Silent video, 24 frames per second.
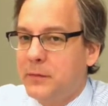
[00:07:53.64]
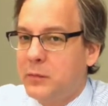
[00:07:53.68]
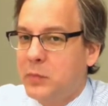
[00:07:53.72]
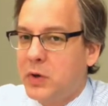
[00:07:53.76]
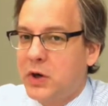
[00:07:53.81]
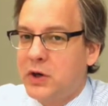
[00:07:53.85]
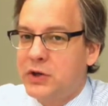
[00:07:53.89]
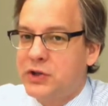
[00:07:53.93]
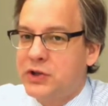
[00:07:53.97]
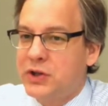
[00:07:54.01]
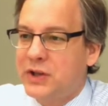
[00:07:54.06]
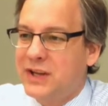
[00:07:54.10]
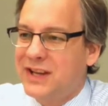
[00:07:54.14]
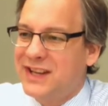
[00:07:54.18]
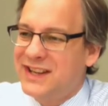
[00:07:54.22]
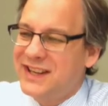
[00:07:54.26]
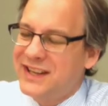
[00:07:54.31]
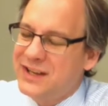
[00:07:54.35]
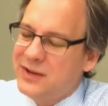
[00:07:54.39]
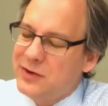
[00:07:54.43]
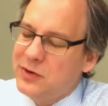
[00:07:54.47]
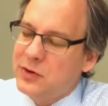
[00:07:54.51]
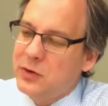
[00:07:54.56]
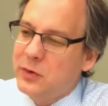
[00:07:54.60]
partially, and they
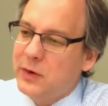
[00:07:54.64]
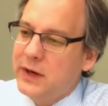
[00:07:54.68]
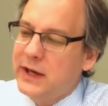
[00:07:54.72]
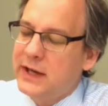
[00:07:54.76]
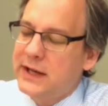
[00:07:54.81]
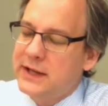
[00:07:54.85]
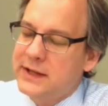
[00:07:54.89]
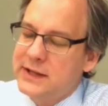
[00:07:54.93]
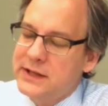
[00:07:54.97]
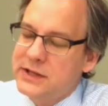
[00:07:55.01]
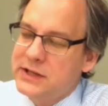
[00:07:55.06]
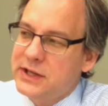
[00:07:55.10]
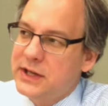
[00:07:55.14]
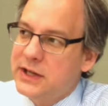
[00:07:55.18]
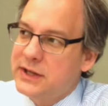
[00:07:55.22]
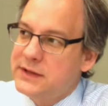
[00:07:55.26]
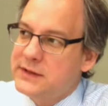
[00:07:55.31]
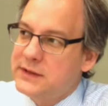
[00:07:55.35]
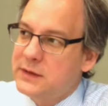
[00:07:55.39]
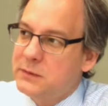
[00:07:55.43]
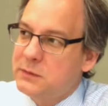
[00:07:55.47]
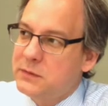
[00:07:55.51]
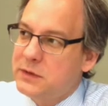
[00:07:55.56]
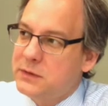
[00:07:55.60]
don't quite get the GI
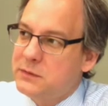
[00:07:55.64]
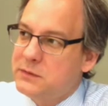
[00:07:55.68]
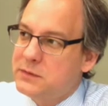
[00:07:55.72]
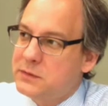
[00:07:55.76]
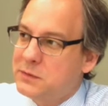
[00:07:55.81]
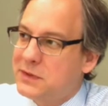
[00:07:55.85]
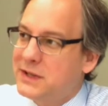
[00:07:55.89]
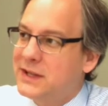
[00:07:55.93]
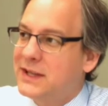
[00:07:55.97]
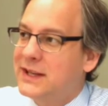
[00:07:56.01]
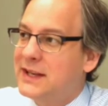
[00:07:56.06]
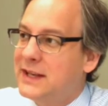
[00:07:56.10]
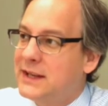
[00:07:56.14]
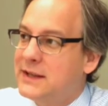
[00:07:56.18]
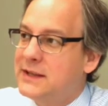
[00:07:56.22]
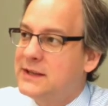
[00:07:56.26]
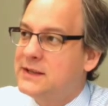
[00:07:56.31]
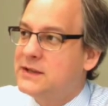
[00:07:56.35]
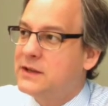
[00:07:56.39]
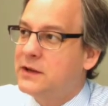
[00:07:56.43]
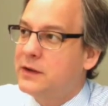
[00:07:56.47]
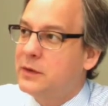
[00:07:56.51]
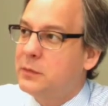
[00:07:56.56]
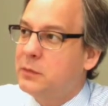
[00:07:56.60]
symptoms, but they get
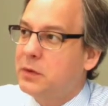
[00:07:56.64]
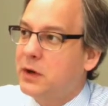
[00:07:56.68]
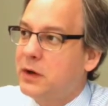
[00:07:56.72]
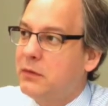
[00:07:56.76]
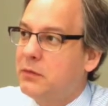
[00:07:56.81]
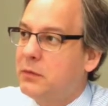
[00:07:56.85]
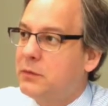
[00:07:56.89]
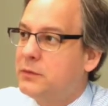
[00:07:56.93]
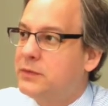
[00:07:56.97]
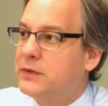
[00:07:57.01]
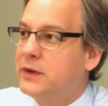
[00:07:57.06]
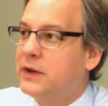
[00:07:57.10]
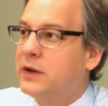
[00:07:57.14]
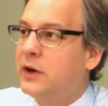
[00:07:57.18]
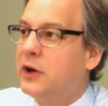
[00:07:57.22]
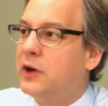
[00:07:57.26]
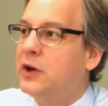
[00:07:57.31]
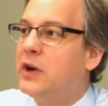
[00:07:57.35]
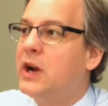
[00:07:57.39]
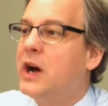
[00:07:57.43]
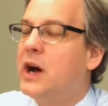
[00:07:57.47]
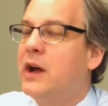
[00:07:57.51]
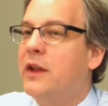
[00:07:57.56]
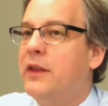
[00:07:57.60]
these other problems that are
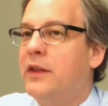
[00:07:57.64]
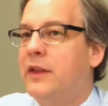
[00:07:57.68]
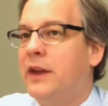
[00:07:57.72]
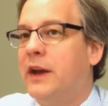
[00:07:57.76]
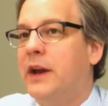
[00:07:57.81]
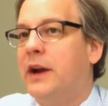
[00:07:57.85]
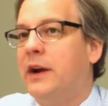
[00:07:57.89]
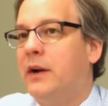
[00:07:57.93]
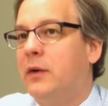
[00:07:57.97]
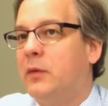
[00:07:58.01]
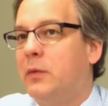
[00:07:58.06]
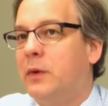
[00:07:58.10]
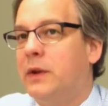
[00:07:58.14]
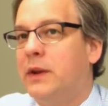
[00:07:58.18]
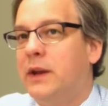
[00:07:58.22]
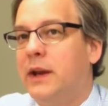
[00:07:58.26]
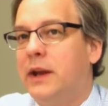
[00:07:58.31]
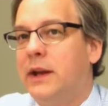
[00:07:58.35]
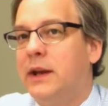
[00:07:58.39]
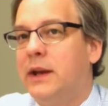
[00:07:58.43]
not there when